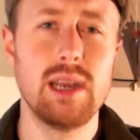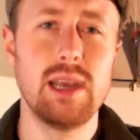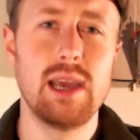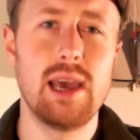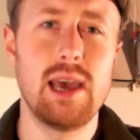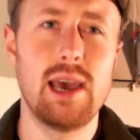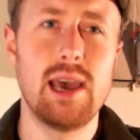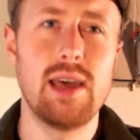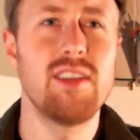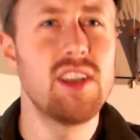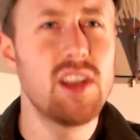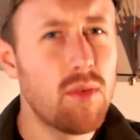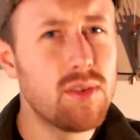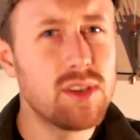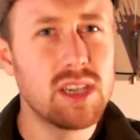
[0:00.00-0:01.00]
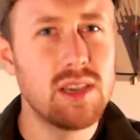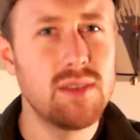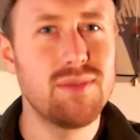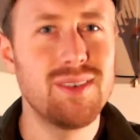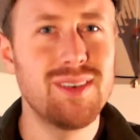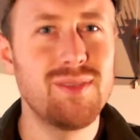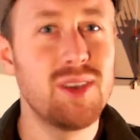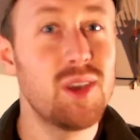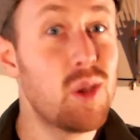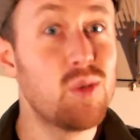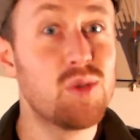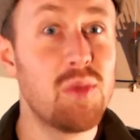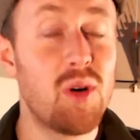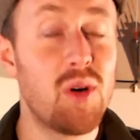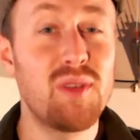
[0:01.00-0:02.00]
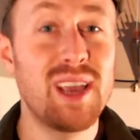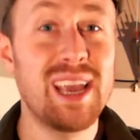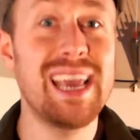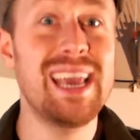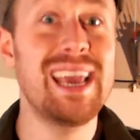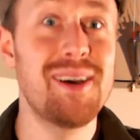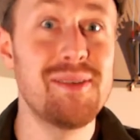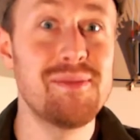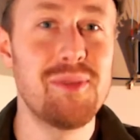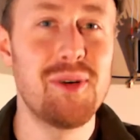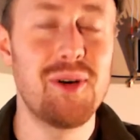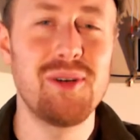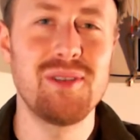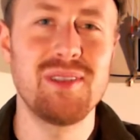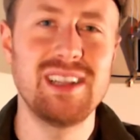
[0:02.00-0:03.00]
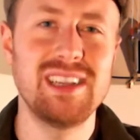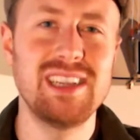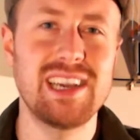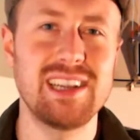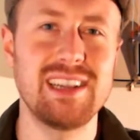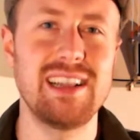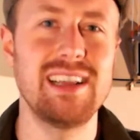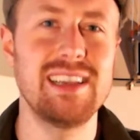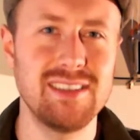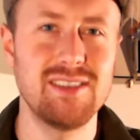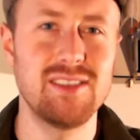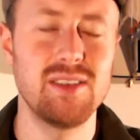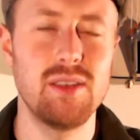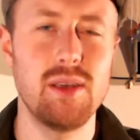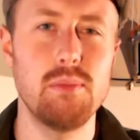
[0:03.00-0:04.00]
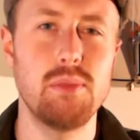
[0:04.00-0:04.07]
and then obviously if you use more of your ear more, then you can listen to them.